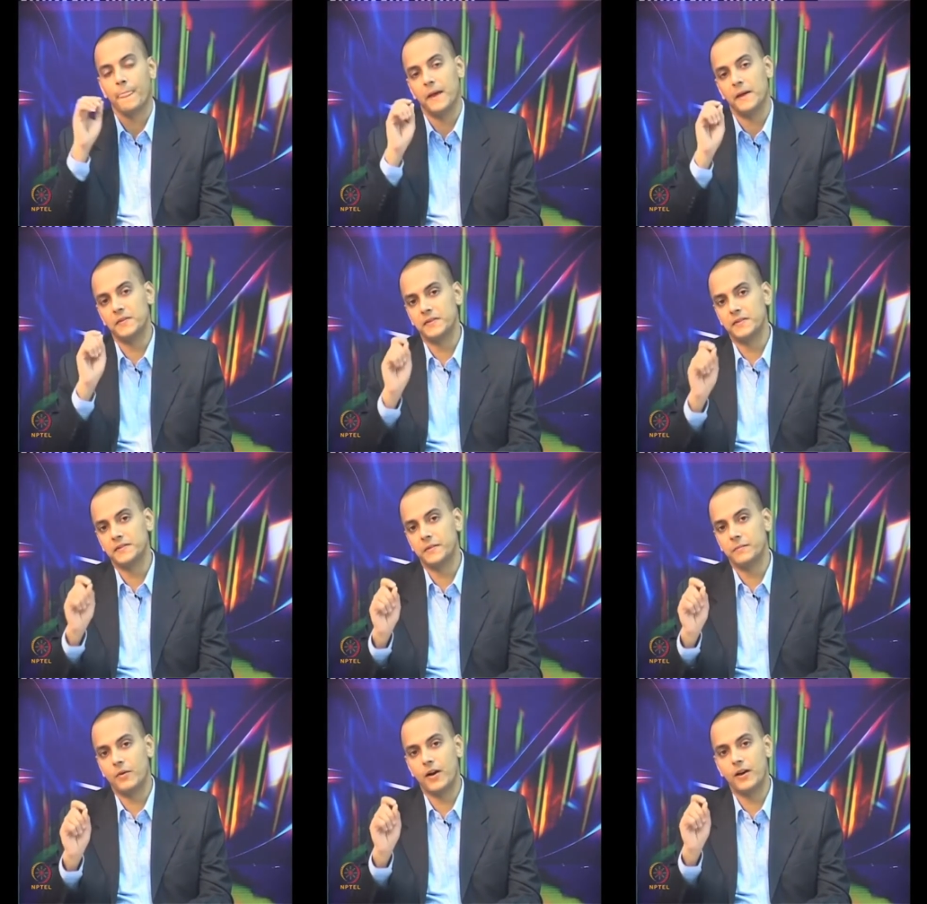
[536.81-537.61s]
And this is
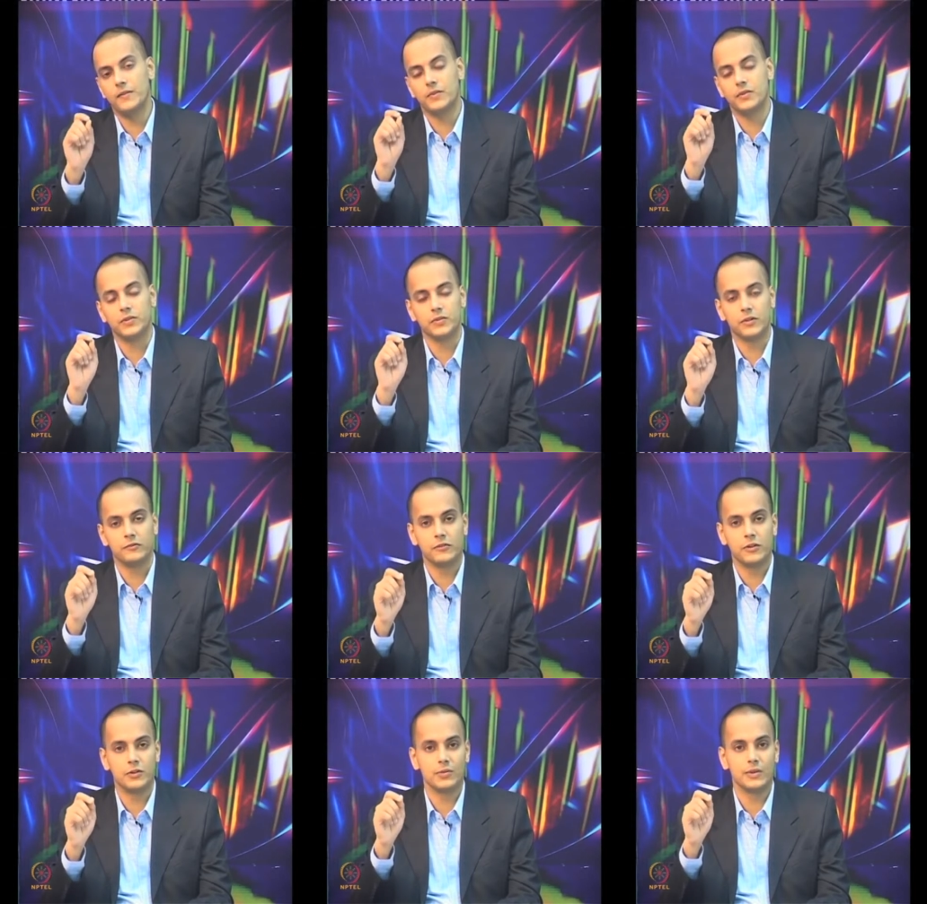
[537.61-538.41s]
the point which is
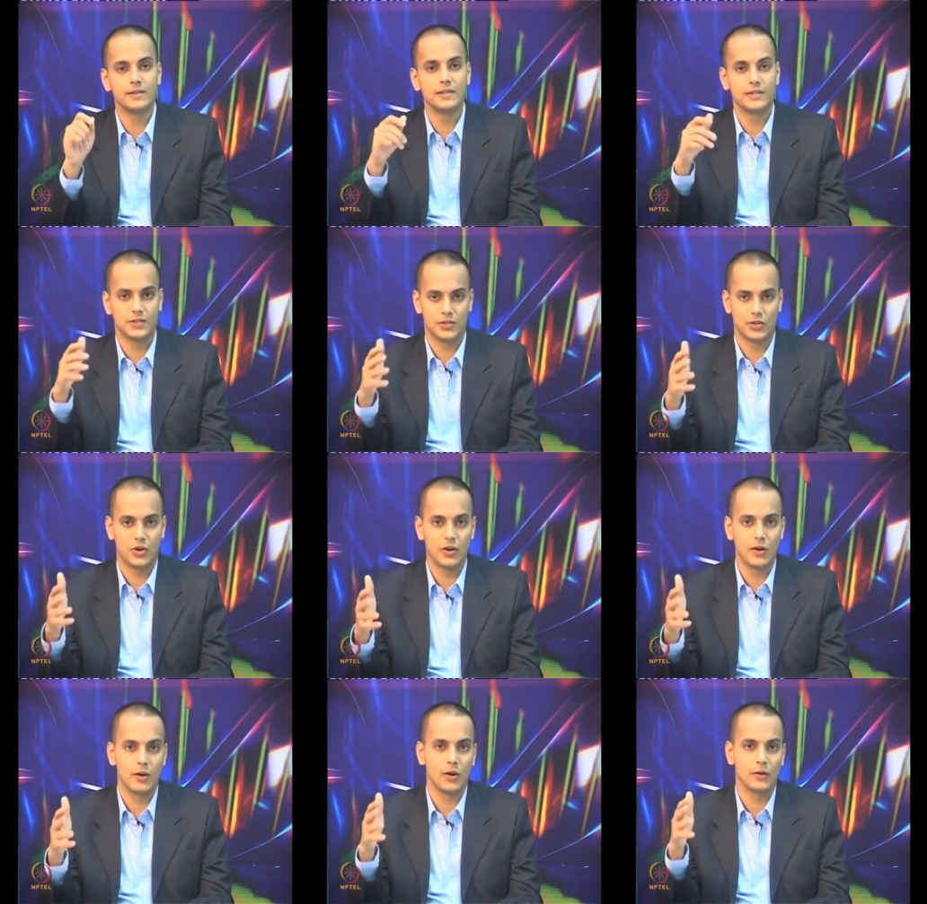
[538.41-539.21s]
referred to as the
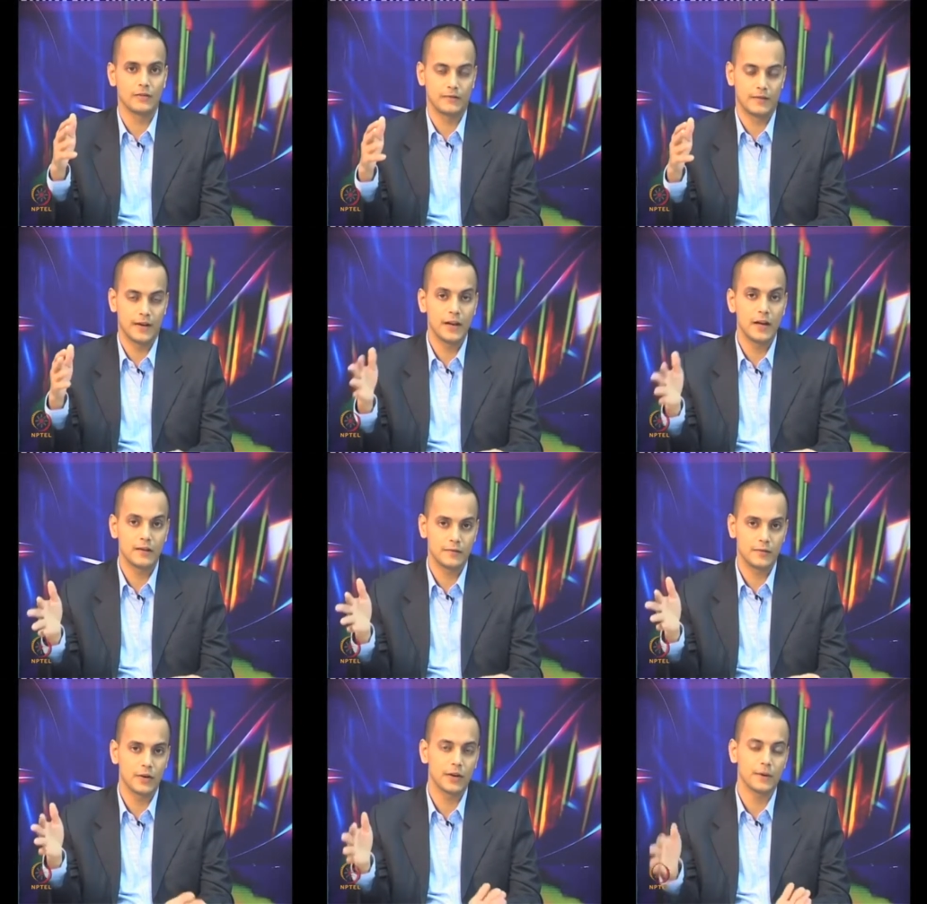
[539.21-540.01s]
stall of an
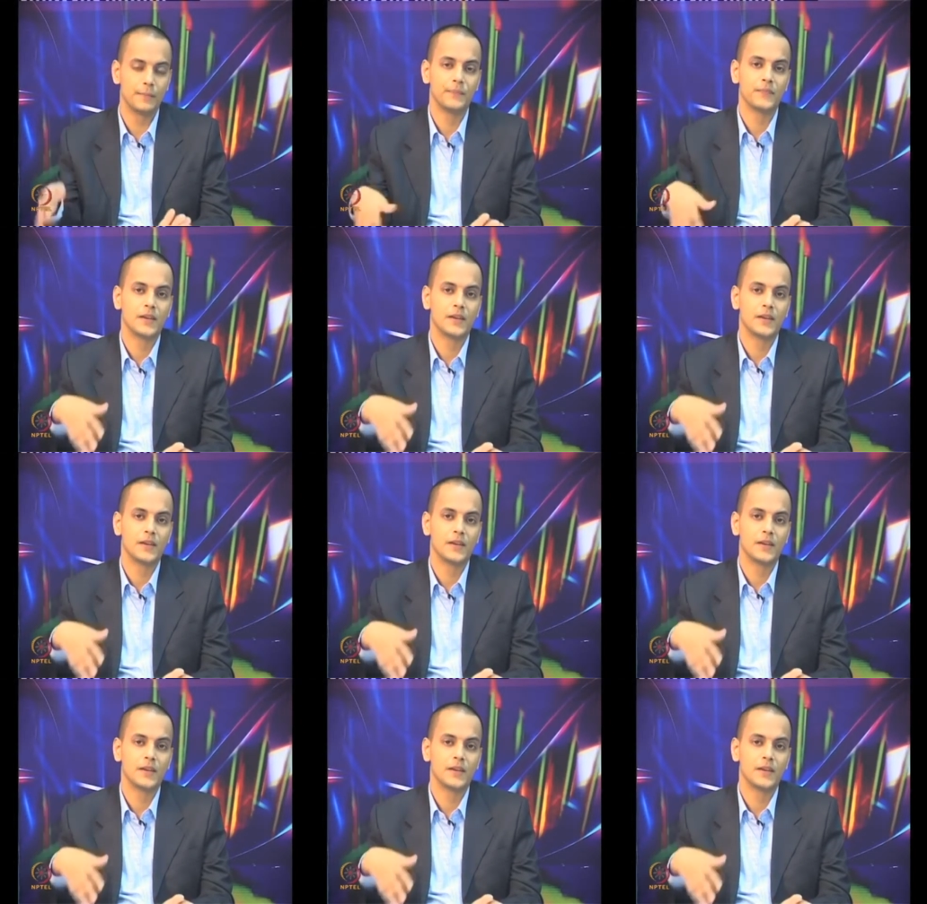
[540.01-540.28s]
airfoil.